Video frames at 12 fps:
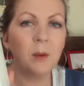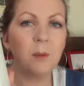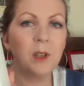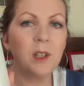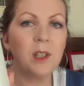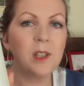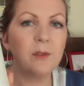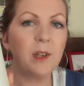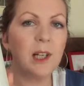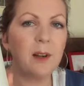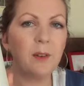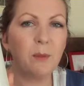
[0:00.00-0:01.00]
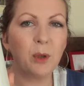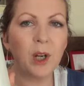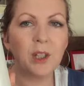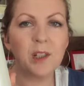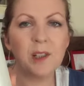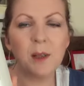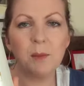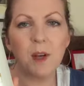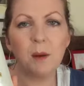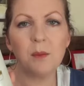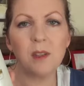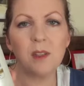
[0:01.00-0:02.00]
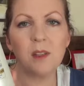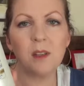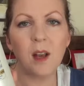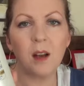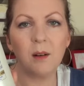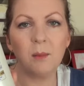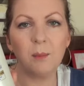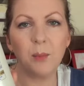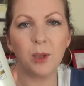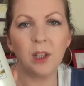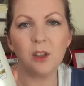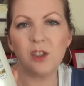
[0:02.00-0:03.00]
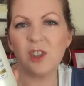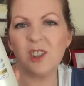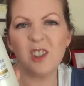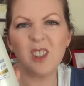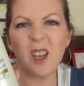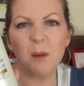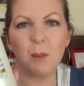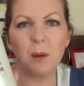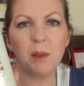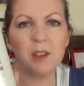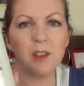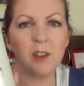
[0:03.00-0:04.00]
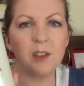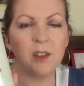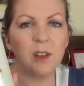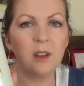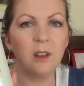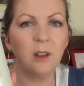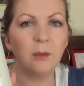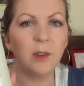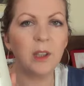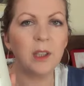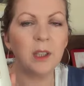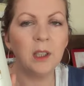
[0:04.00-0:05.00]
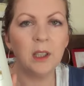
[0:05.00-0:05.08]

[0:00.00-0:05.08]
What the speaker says: But it is a really lovely product, and sometimes body lotions just can be a bit so-so, not very